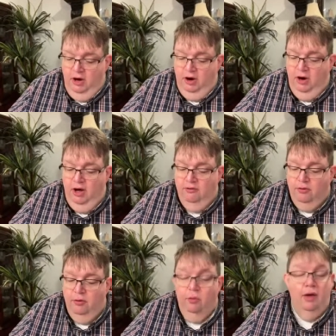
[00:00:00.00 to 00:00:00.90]
are
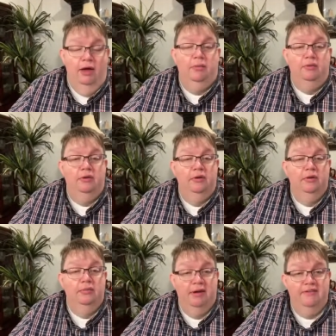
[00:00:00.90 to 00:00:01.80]
overwhelmed
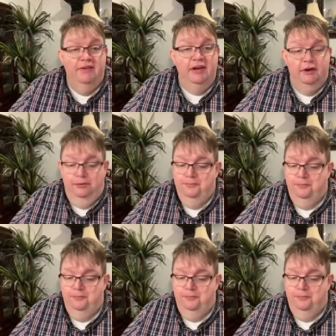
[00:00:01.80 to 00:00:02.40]
by fear.